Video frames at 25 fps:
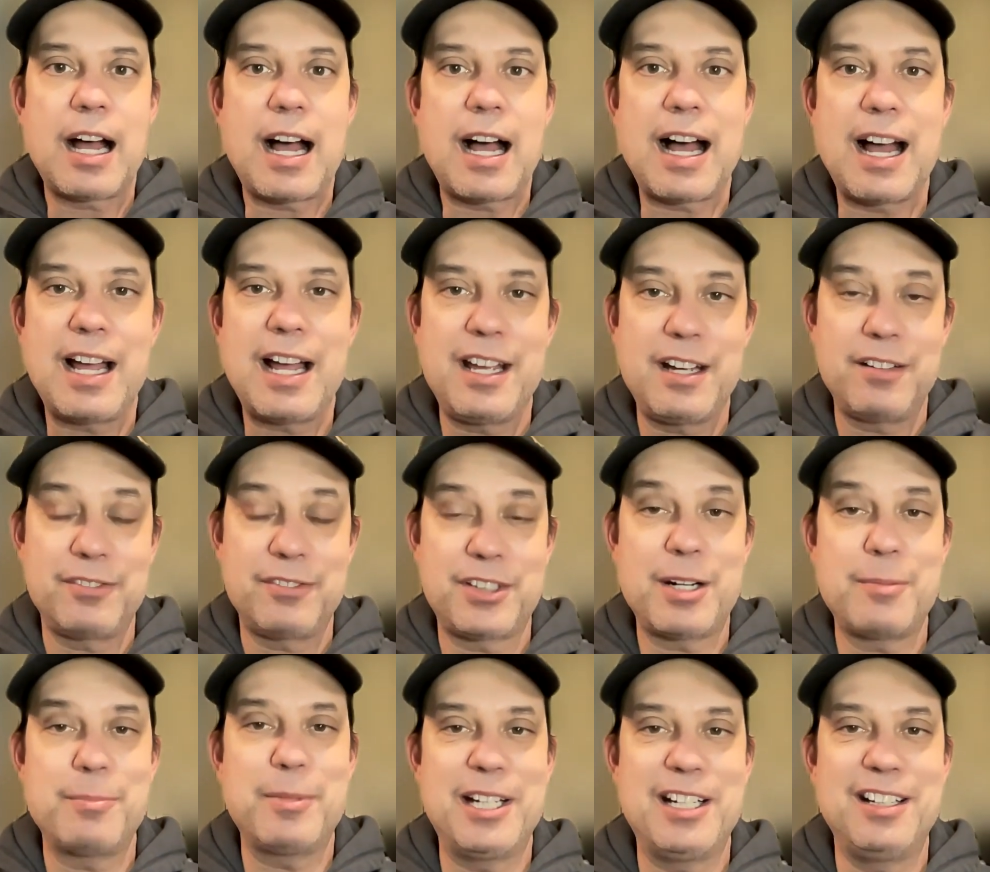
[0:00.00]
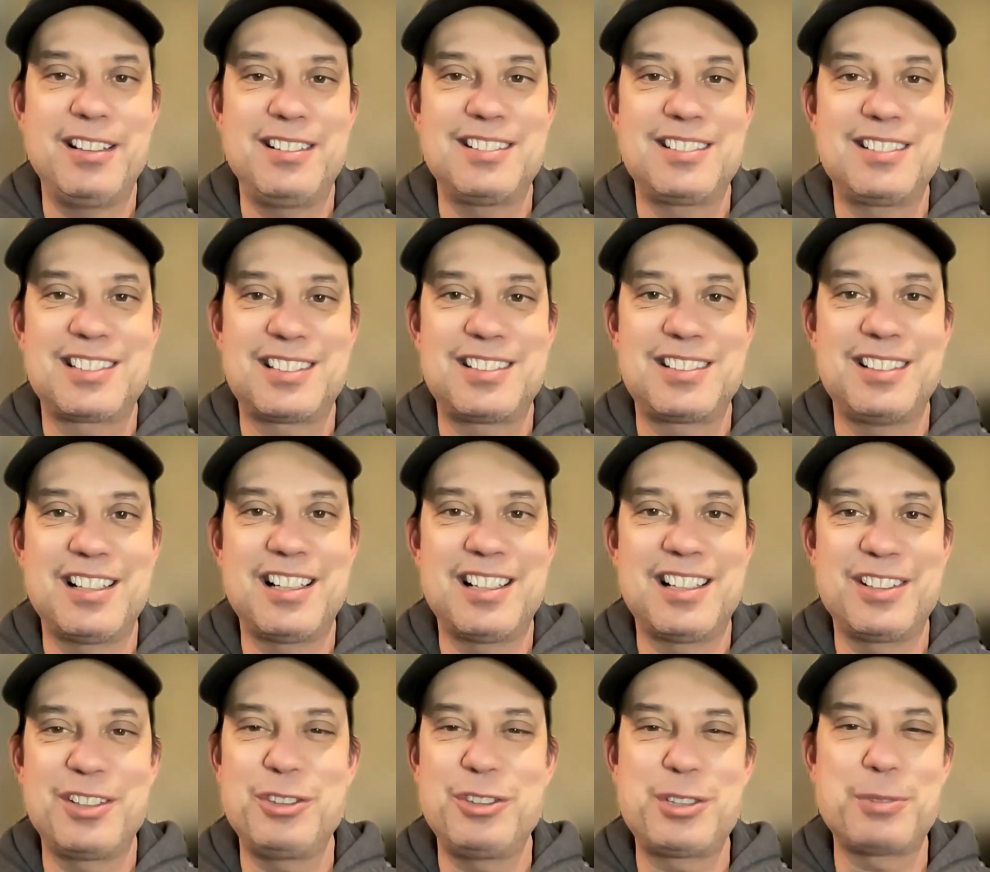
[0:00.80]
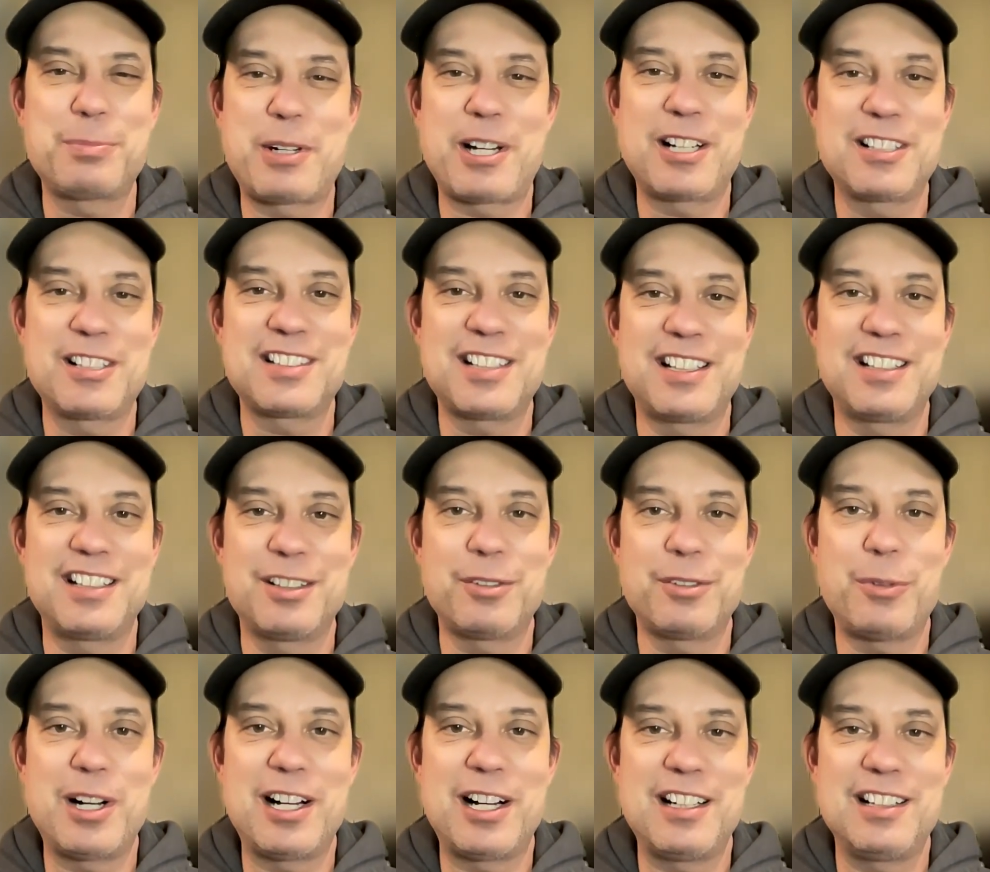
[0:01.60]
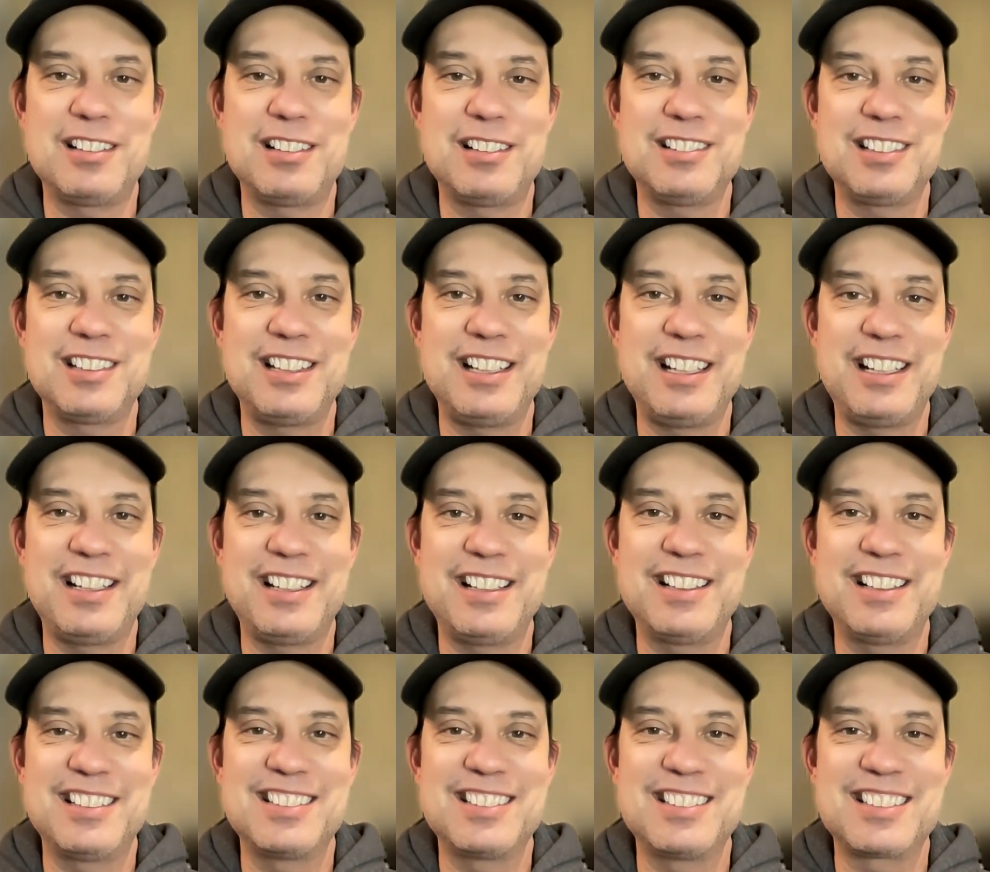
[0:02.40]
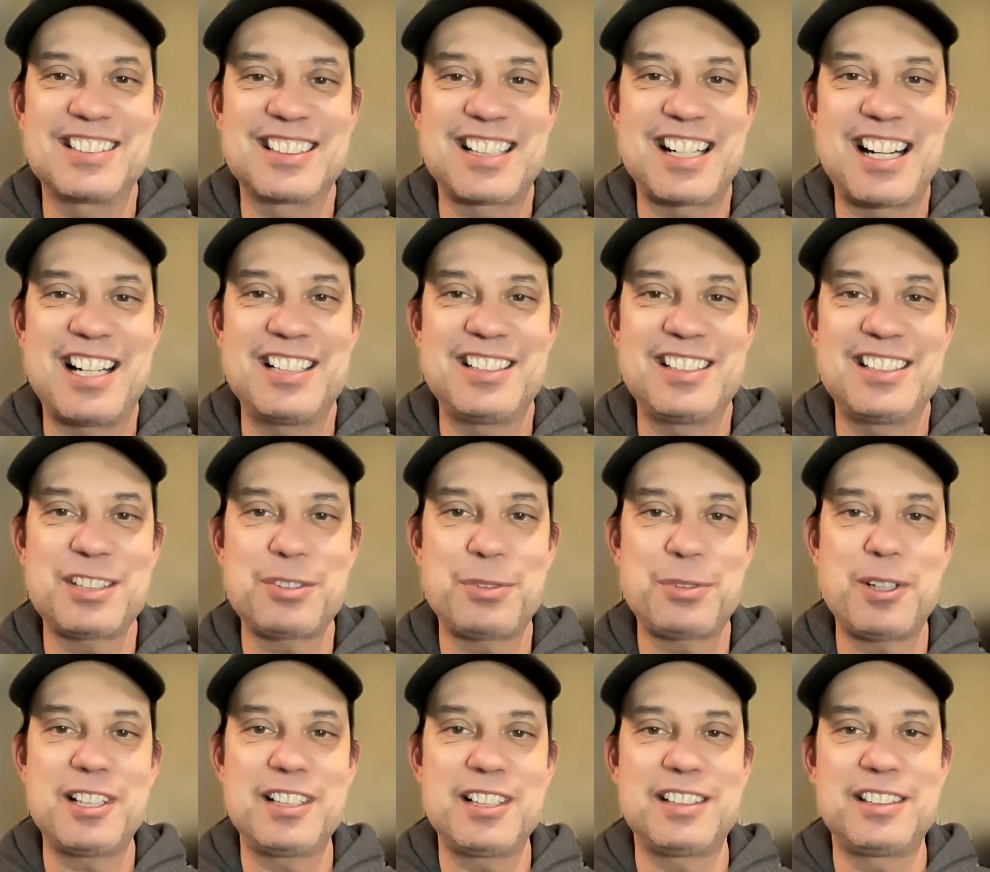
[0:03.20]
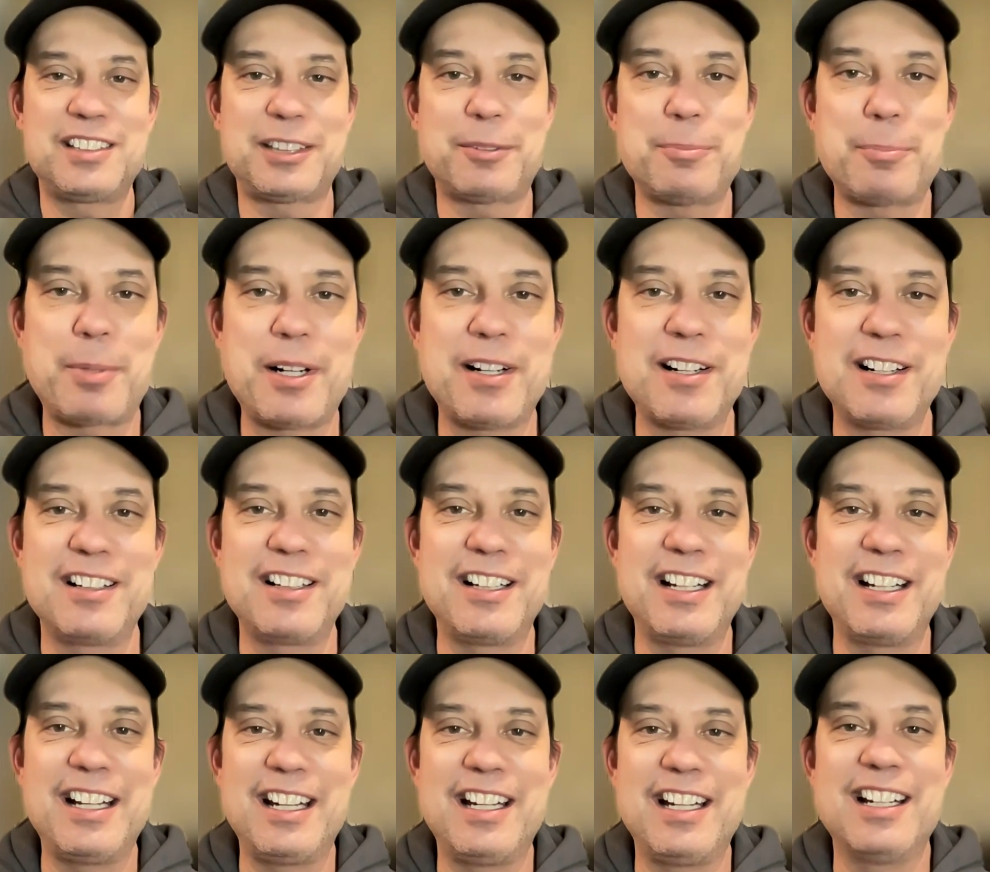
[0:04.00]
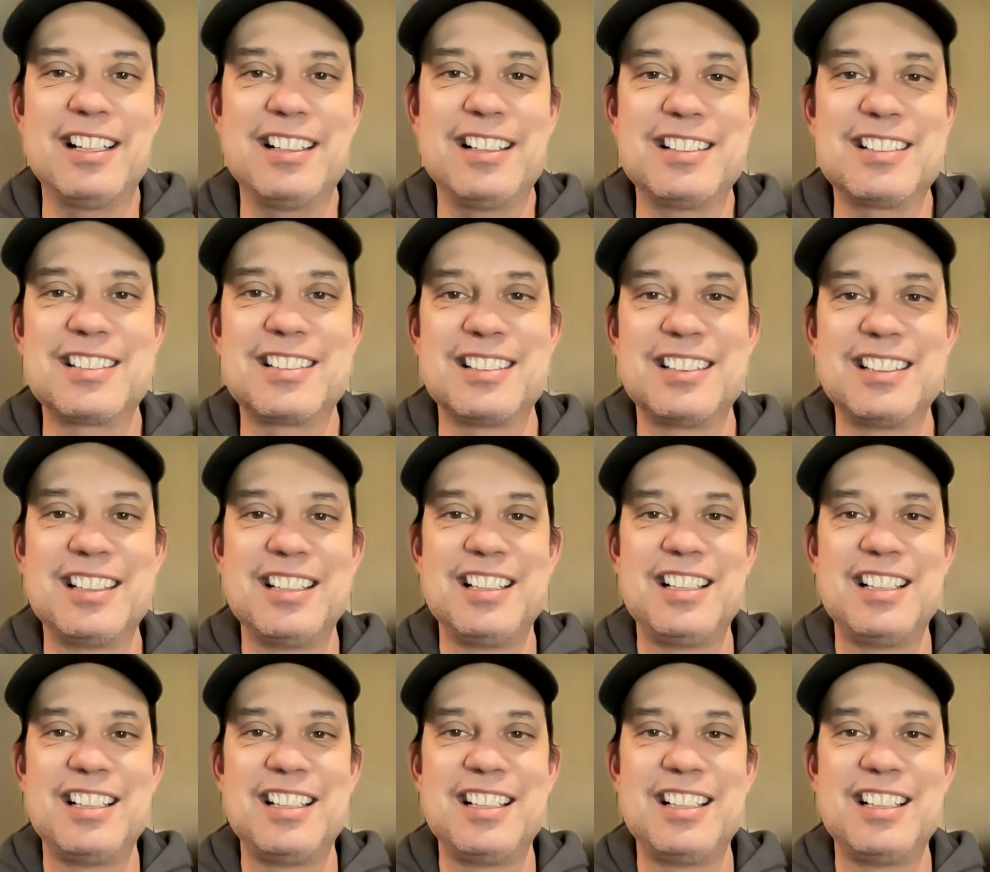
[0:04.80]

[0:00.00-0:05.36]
I have not made YouTube content in a while, and I just wanted to jump on and